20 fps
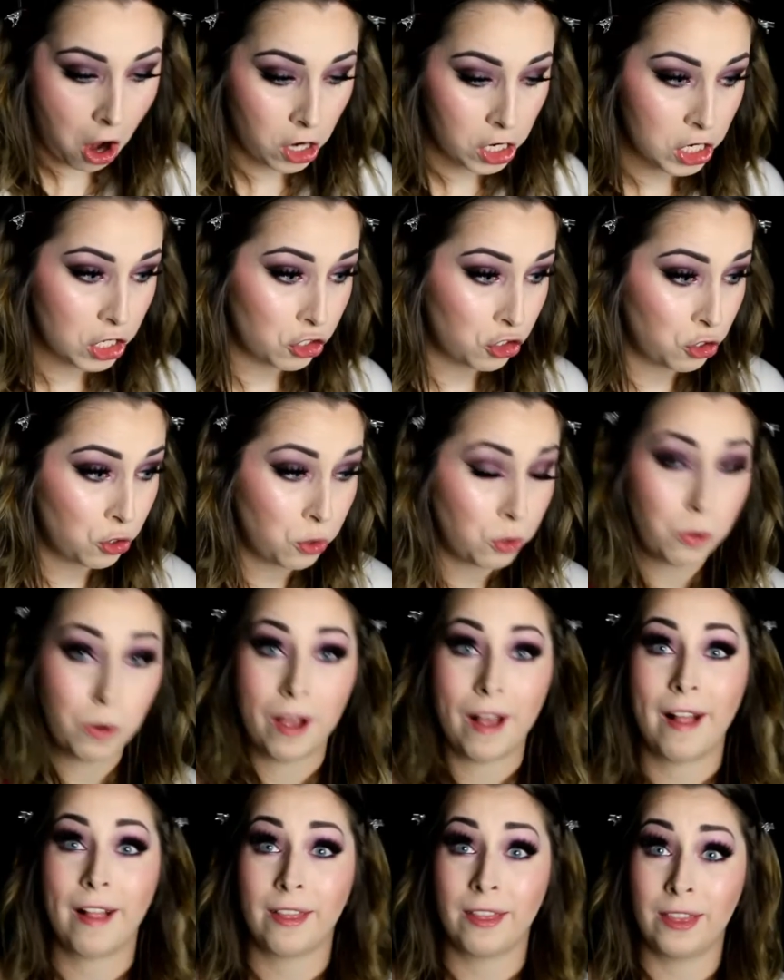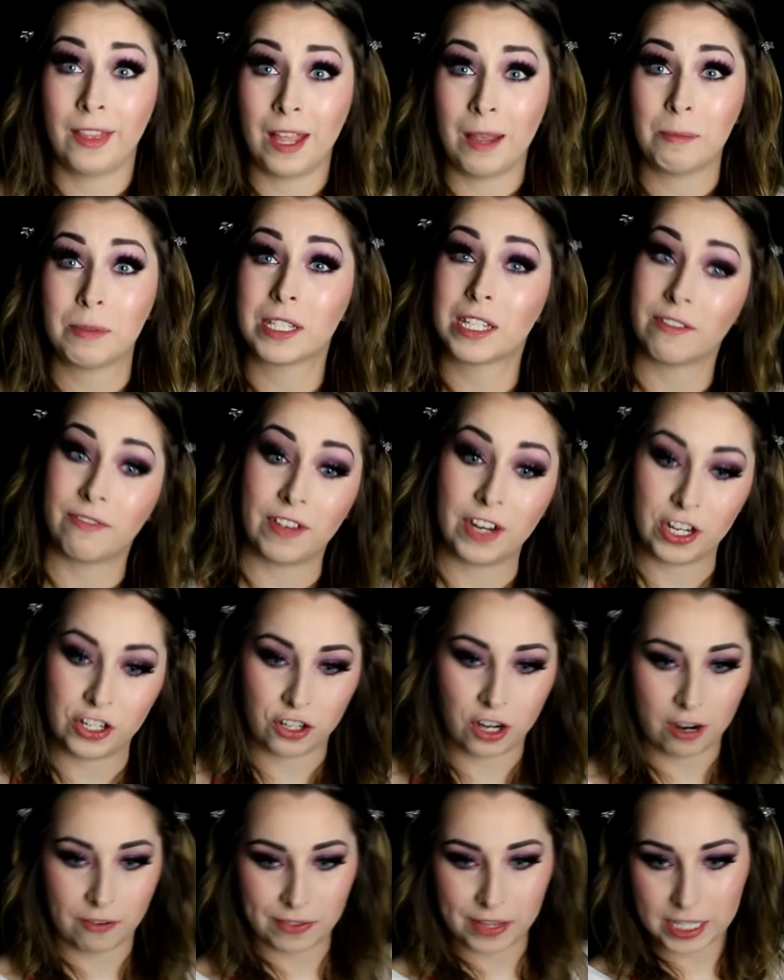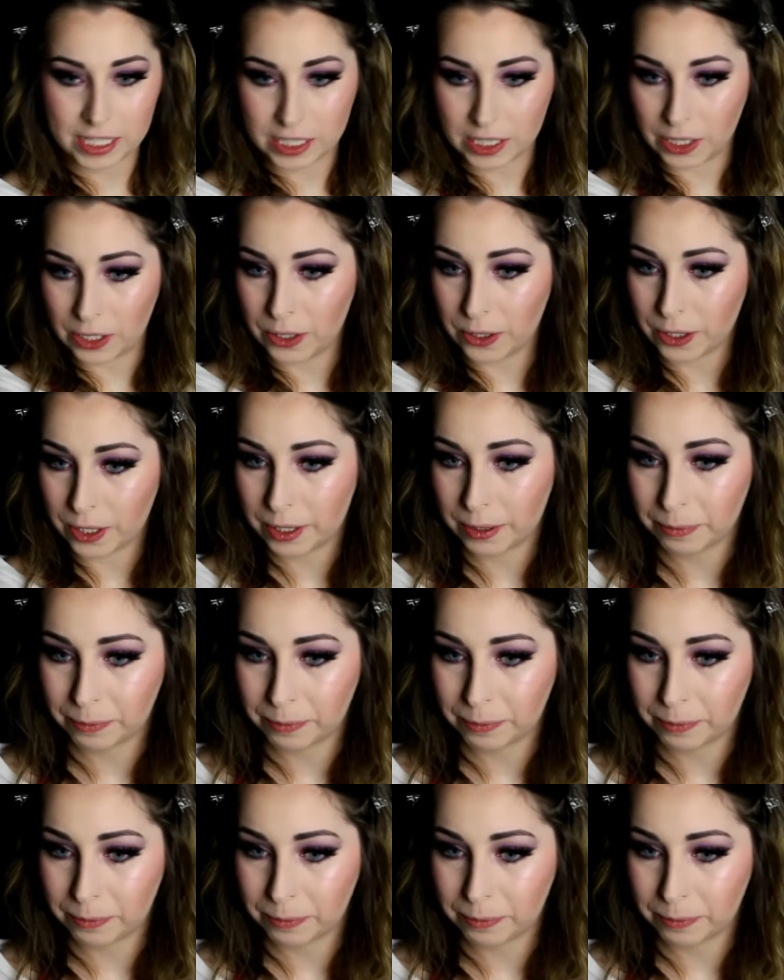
on to lips to finish off this look.